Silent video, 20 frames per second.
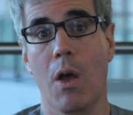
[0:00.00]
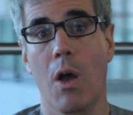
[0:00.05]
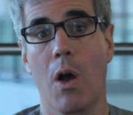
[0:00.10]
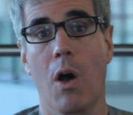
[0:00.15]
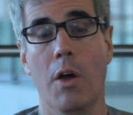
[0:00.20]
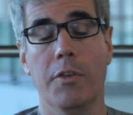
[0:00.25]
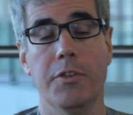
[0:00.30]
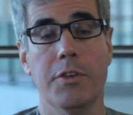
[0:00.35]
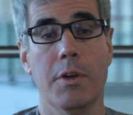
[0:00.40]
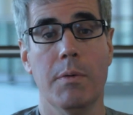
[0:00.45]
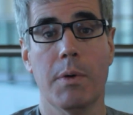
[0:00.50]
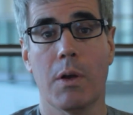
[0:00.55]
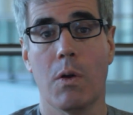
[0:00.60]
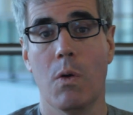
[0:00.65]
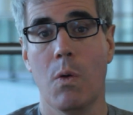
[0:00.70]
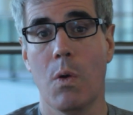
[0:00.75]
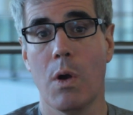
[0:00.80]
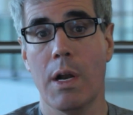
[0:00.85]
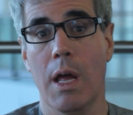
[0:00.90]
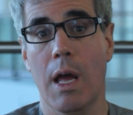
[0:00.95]
Also
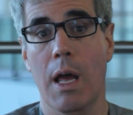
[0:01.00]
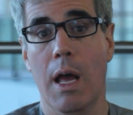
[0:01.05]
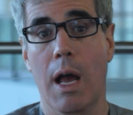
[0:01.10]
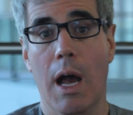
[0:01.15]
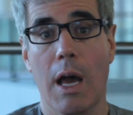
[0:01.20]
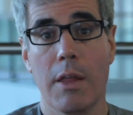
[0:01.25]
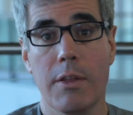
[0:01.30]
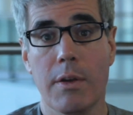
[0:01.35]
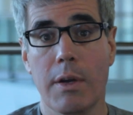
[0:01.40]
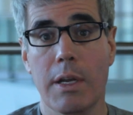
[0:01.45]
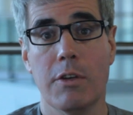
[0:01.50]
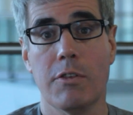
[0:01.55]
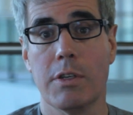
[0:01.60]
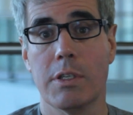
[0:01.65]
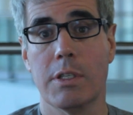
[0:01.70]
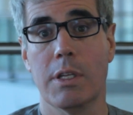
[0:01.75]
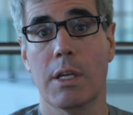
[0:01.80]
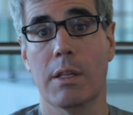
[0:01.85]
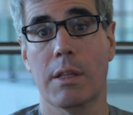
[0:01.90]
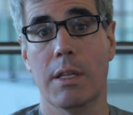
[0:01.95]
record other
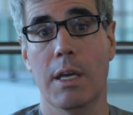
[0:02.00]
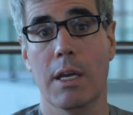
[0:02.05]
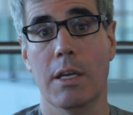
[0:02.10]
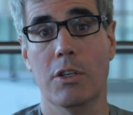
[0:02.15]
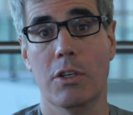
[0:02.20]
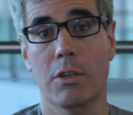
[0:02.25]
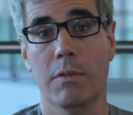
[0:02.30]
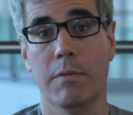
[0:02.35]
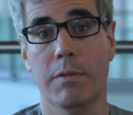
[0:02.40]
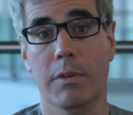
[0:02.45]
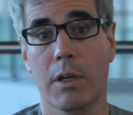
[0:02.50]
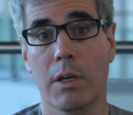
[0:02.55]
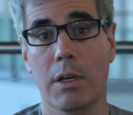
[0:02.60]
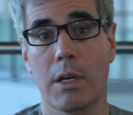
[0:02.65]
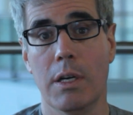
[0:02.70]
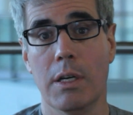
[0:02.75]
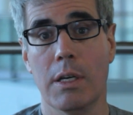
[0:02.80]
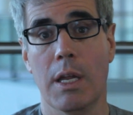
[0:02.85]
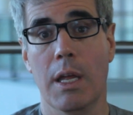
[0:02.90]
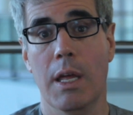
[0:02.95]
interesting things you've
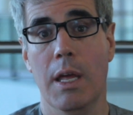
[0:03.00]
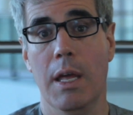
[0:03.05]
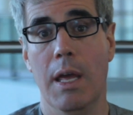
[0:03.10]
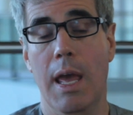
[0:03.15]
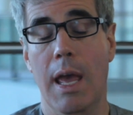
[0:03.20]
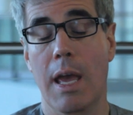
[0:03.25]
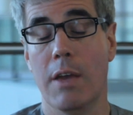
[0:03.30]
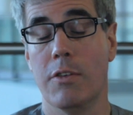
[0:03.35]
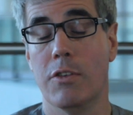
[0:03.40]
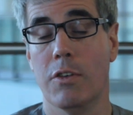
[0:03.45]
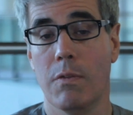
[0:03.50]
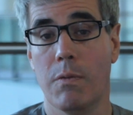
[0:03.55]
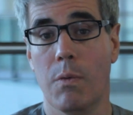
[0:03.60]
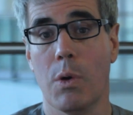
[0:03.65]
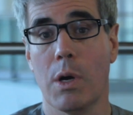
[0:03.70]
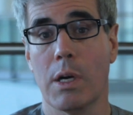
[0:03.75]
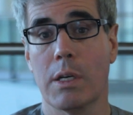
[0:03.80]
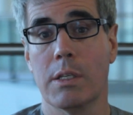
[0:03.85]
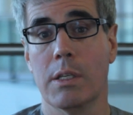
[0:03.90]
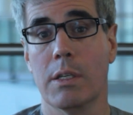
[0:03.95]
learned as you've
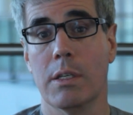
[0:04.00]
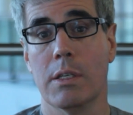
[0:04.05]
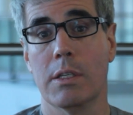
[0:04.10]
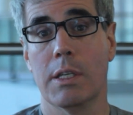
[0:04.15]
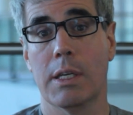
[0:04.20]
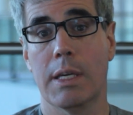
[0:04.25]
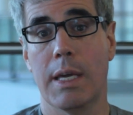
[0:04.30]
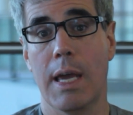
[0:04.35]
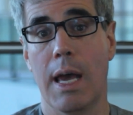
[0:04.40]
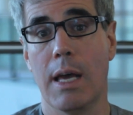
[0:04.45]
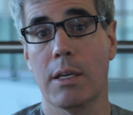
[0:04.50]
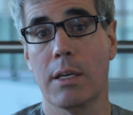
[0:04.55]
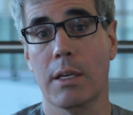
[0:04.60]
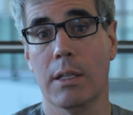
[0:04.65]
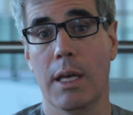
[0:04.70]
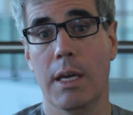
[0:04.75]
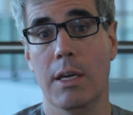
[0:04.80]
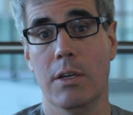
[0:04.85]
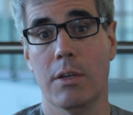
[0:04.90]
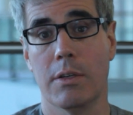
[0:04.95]
worked to
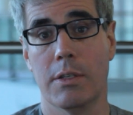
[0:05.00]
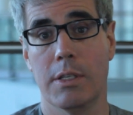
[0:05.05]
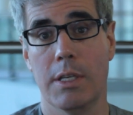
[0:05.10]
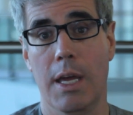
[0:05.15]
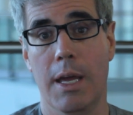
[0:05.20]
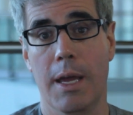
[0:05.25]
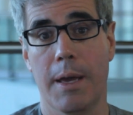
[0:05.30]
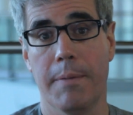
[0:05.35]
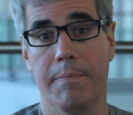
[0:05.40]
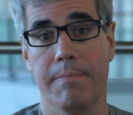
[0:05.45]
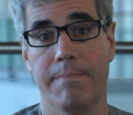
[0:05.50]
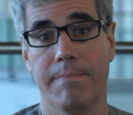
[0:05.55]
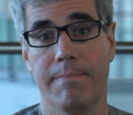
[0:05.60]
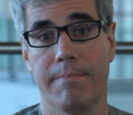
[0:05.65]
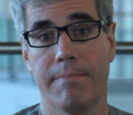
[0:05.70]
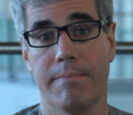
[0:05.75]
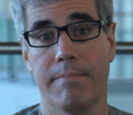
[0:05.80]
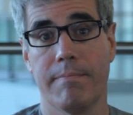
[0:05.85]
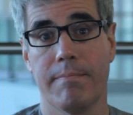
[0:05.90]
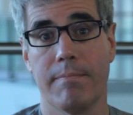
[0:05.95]
calculate your TAM.
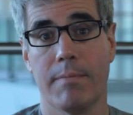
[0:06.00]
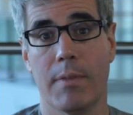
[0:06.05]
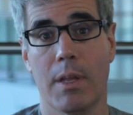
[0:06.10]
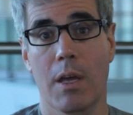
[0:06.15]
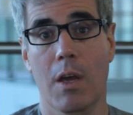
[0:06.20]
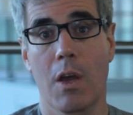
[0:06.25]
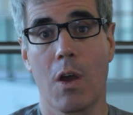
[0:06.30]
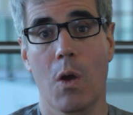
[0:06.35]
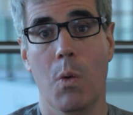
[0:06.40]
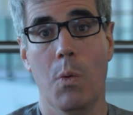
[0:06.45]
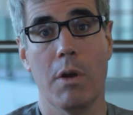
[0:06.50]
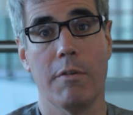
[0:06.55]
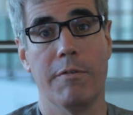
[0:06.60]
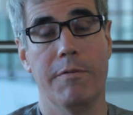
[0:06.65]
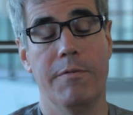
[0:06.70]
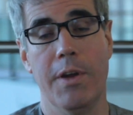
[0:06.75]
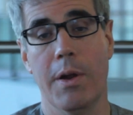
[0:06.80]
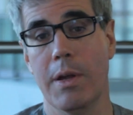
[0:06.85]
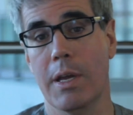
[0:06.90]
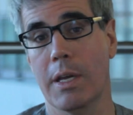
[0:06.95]
We're
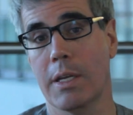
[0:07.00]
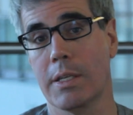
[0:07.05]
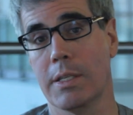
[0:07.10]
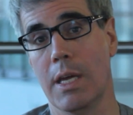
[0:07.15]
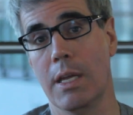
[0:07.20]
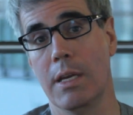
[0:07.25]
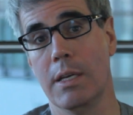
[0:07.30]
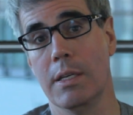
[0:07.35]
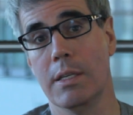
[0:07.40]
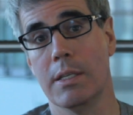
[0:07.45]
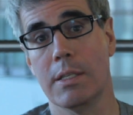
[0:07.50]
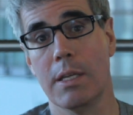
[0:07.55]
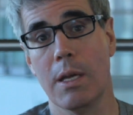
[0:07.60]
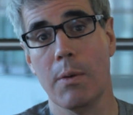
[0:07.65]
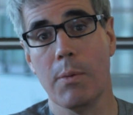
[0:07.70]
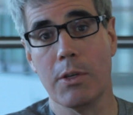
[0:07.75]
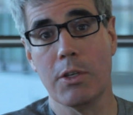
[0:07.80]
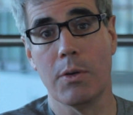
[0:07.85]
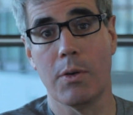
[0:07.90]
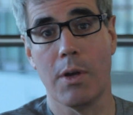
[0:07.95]
very excited to see
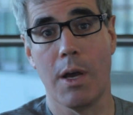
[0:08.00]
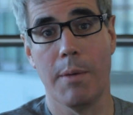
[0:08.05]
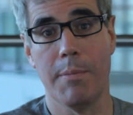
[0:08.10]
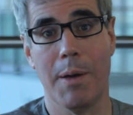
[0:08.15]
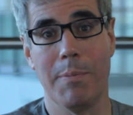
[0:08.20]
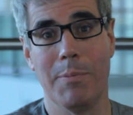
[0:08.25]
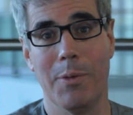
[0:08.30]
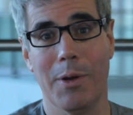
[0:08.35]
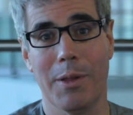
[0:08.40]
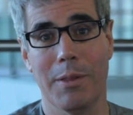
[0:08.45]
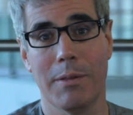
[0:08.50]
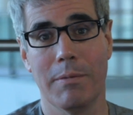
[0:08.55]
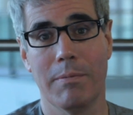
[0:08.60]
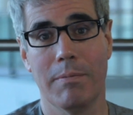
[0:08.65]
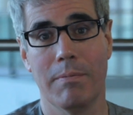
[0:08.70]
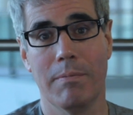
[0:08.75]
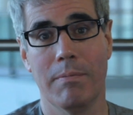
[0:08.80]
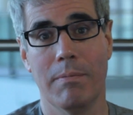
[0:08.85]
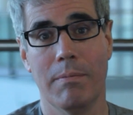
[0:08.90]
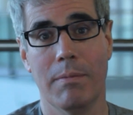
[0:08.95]
what you come up with.
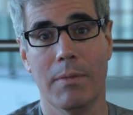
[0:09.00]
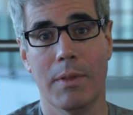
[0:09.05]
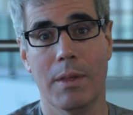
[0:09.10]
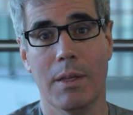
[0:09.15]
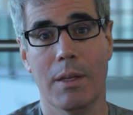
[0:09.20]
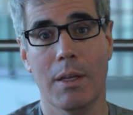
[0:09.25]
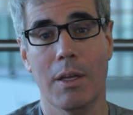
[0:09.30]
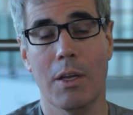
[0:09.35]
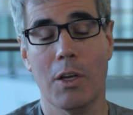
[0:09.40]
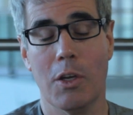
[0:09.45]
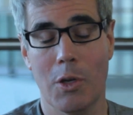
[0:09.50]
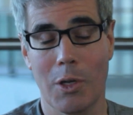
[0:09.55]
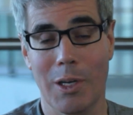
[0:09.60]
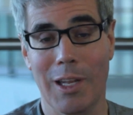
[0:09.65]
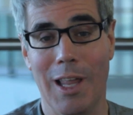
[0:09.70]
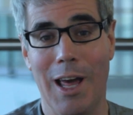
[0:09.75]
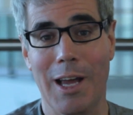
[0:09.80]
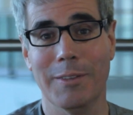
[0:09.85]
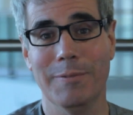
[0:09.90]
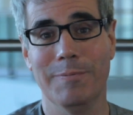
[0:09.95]
Good
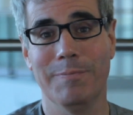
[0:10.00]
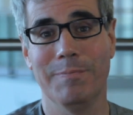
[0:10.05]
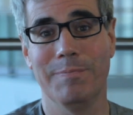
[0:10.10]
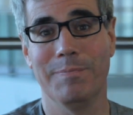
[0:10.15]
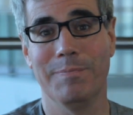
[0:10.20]
luck.